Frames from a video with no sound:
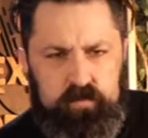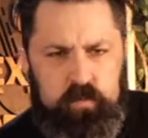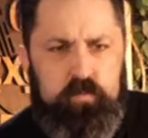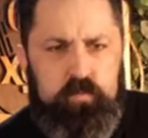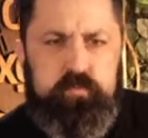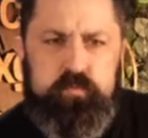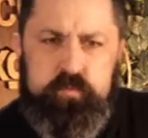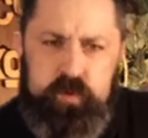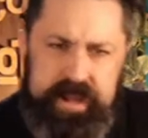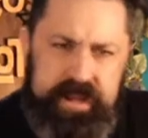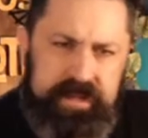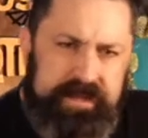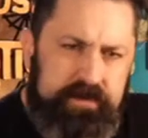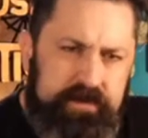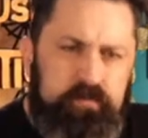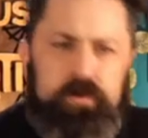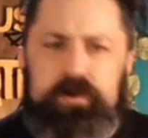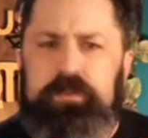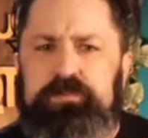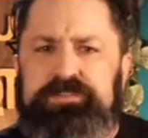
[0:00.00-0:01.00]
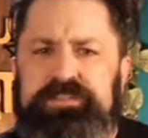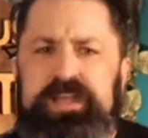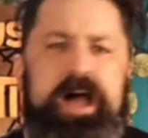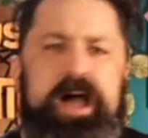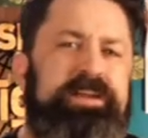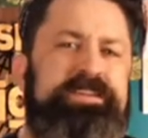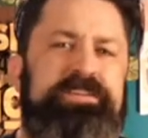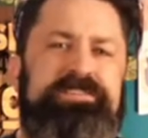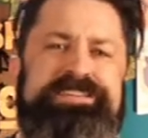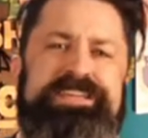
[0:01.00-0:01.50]
really one of those
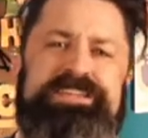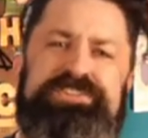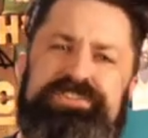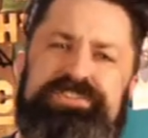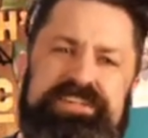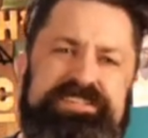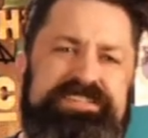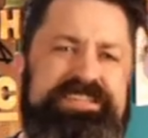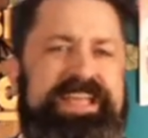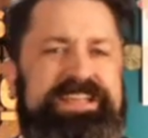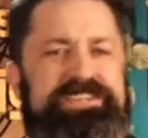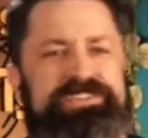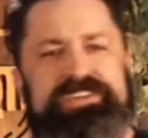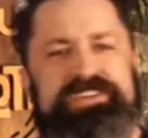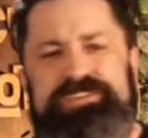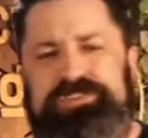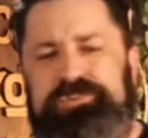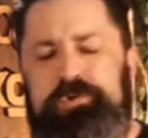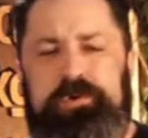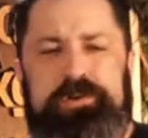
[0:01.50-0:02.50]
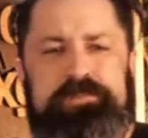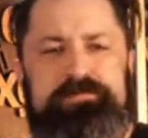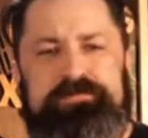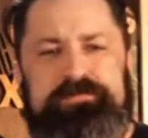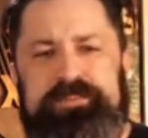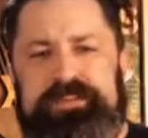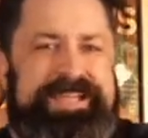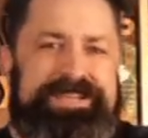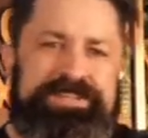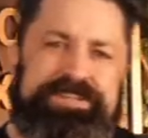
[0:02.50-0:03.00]
cocktails that just it just sort of
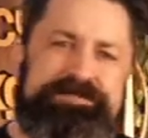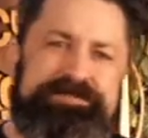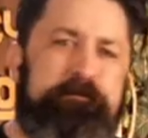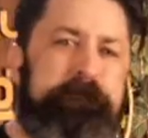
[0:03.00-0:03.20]
it just